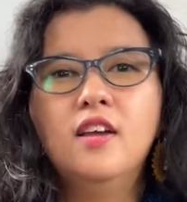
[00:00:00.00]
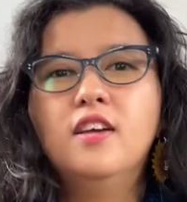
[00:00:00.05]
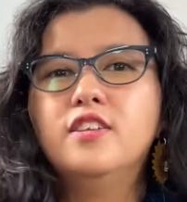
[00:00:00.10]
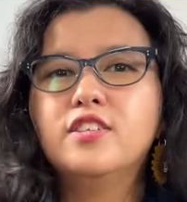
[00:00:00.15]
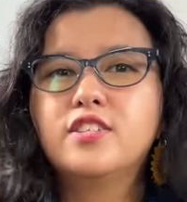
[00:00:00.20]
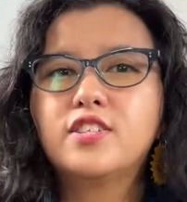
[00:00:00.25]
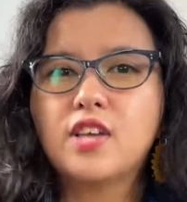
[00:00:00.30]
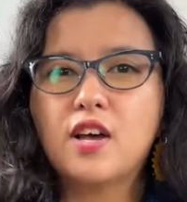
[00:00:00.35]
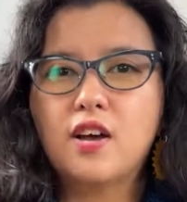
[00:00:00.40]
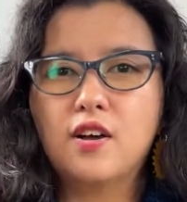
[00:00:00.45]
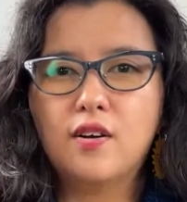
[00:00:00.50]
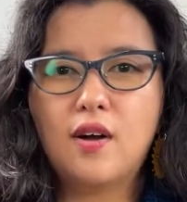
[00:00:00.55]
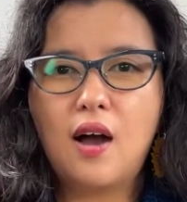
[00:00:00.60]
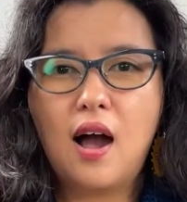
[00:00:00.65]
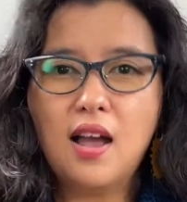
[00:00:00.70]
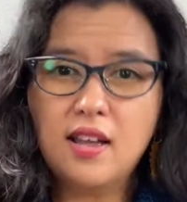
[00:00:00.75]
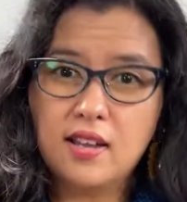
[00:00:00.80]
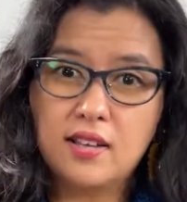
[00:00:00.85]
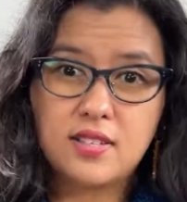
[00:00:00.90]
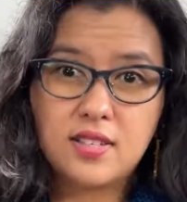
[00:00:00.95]
So
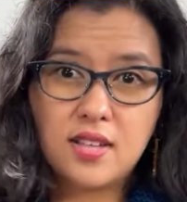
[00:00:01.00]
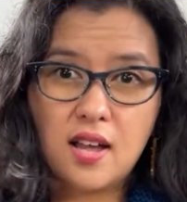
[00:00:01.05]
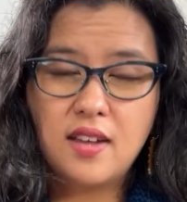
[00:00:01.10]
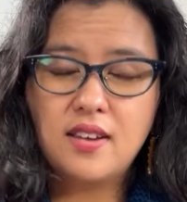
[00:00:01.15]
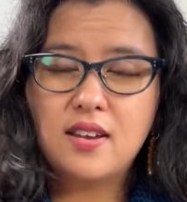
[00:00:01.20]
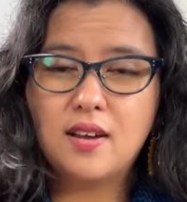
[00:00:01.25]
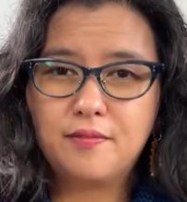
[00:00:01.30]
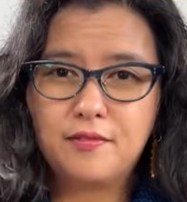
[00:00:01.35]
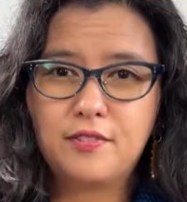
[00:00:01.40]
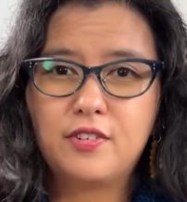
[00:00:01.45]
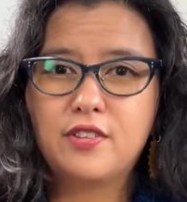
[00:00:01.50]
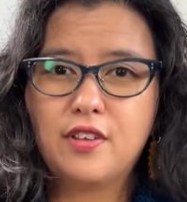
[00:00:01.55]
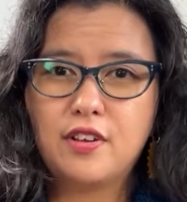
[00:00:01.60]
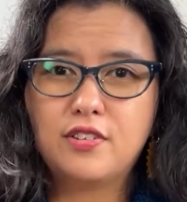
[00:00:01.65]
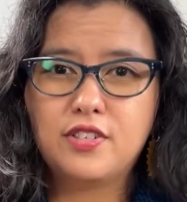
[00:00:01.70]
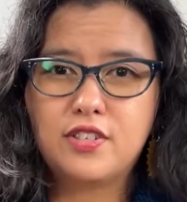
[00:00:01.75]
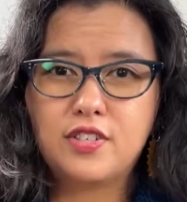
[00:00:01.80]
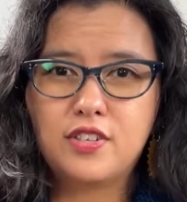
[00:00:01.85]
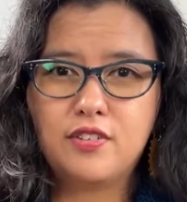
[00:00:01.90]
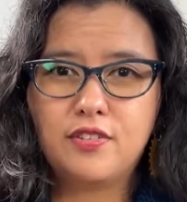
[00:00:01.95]
I signed up for
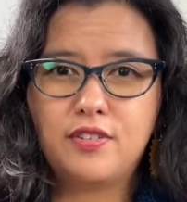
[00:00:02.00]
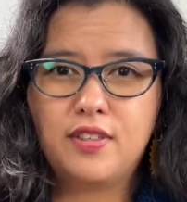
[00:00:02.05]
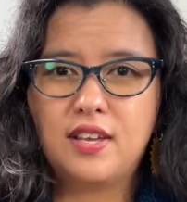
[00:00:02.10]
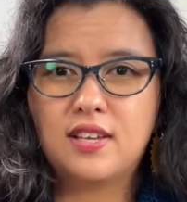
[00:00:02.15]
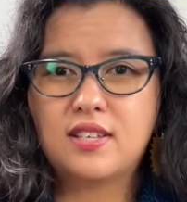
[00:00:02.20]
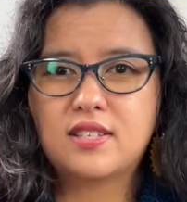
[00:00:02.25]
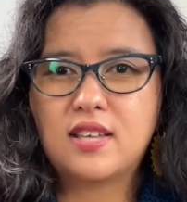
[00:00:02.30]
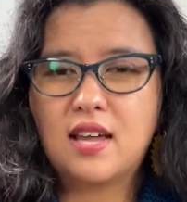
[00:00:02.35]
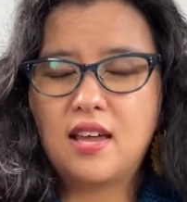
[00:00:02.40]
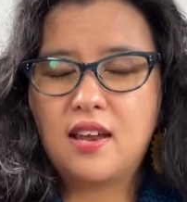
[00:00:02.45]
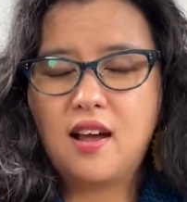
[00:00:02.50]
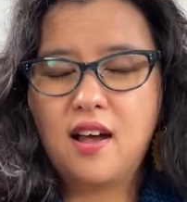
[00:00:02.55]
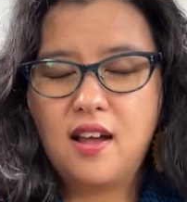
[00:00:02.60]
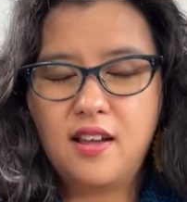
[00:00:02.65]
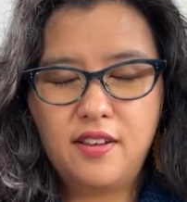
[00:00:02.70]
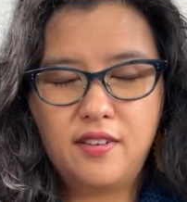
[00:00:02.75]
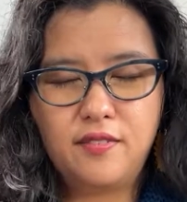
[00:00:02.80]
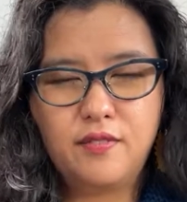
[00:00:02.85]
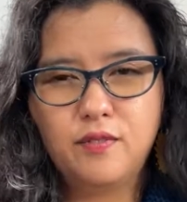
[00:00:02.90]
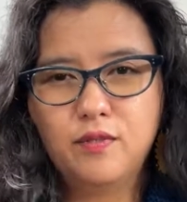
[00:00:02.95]
those two things, and
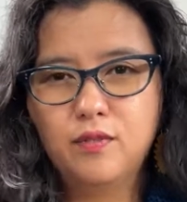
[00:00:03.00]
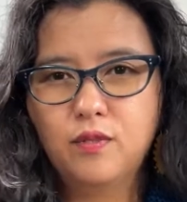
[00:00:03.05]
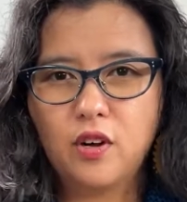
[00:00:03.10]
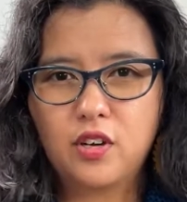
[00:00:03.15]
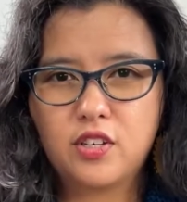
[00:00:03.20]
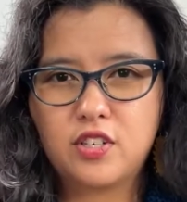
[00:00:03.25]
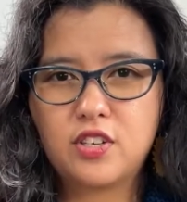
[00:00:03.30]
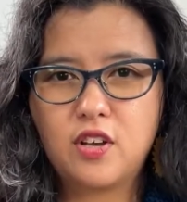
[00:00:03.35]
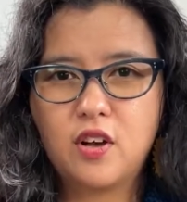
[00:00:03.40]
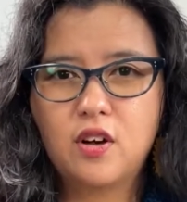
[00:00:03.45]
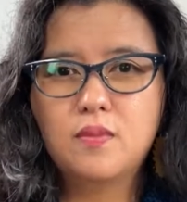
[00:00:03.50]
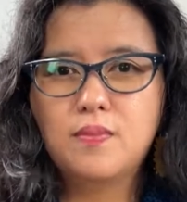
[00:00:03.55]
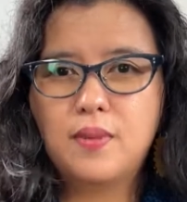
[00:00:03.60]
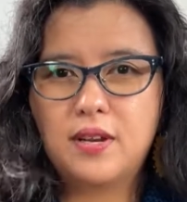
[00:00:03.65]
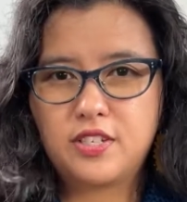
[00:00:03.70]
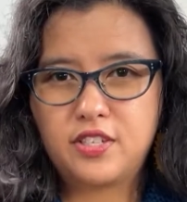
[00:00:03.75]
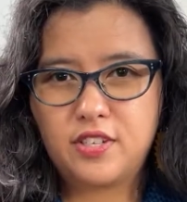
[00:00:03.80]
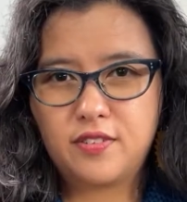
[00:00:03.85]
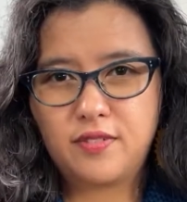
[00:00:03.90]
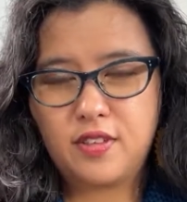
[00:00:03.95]
I watched a whole
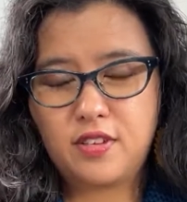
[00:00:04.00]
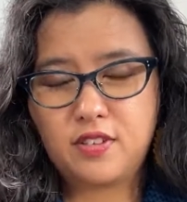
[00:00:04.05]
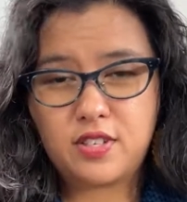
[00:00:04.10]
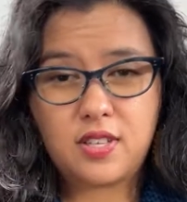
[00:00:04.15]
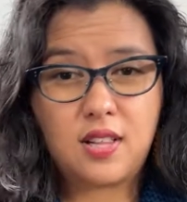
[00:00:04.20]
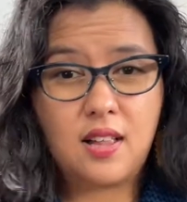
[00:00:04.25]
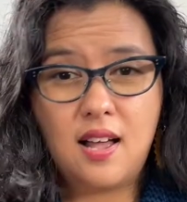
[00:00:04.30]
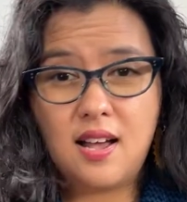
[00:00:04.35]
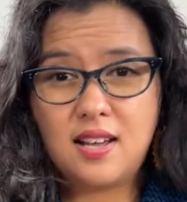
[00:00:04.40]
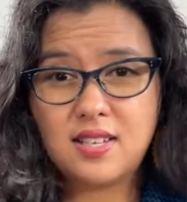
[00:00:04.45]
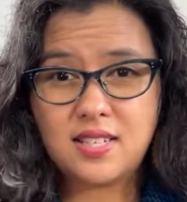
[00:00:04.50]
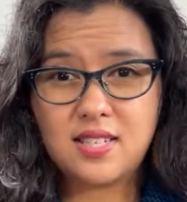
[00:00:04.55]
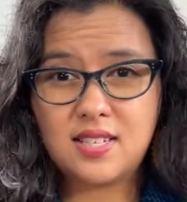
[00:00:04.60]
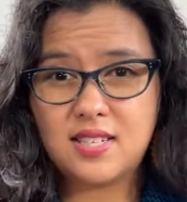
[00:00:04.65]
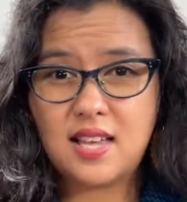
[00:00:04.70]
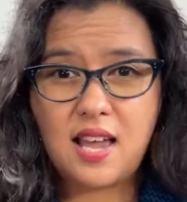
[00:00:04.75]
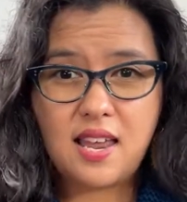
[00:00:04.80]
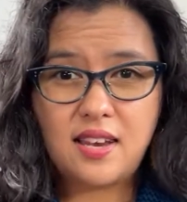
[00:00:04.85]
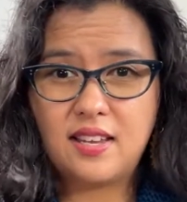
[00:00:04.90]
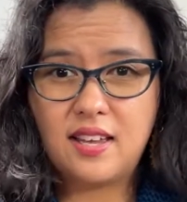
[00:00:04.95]
bunch of those classes,
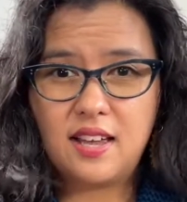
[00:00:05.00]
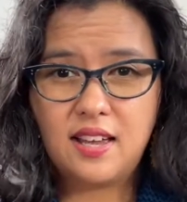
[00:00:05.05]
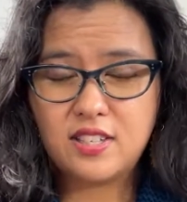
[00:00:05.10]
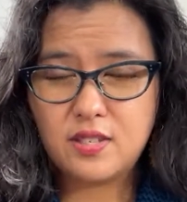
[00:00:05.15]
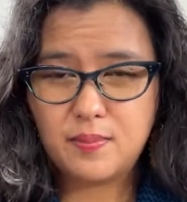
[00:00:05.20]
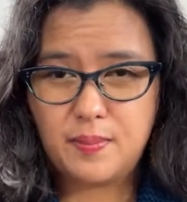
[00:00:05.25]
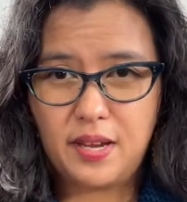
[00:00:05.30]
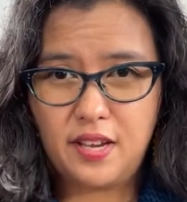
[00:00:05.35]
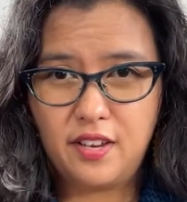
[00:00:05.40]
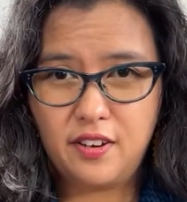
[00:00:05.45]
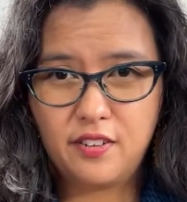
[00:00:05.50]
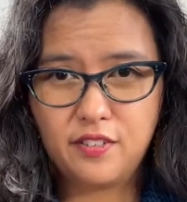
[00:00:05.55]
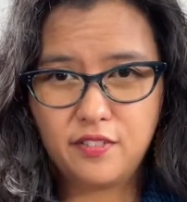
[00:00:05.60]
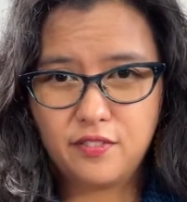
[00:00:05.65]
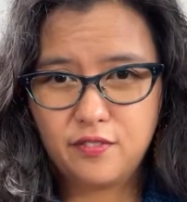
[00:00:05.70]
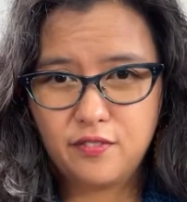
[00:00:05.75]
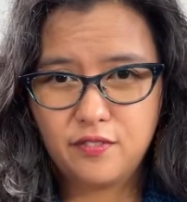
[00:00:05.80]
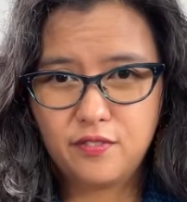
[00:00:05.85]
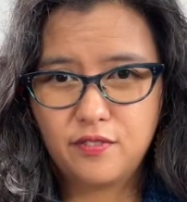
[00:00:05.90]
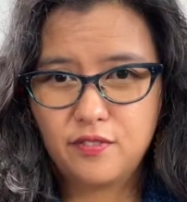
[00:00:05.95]
and it has been
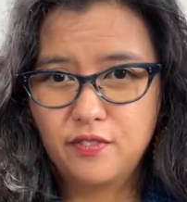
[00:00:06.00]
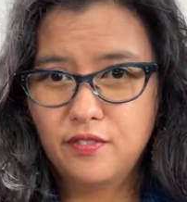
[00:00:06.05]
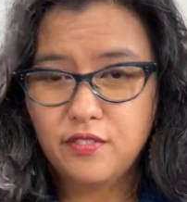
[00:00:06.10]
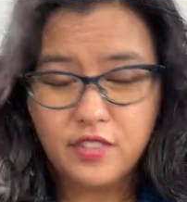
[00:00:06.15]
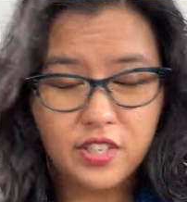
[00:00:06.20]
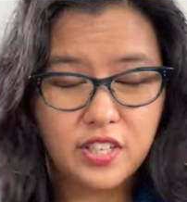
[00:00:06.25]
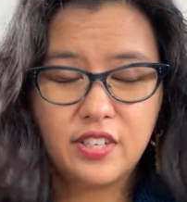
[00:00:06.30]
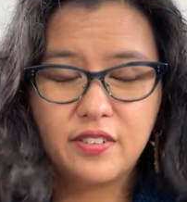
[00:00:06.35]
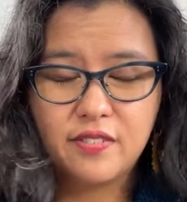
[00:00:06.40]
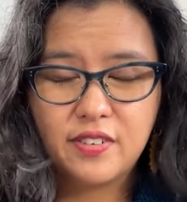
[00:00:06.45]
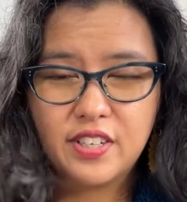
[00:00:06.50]
really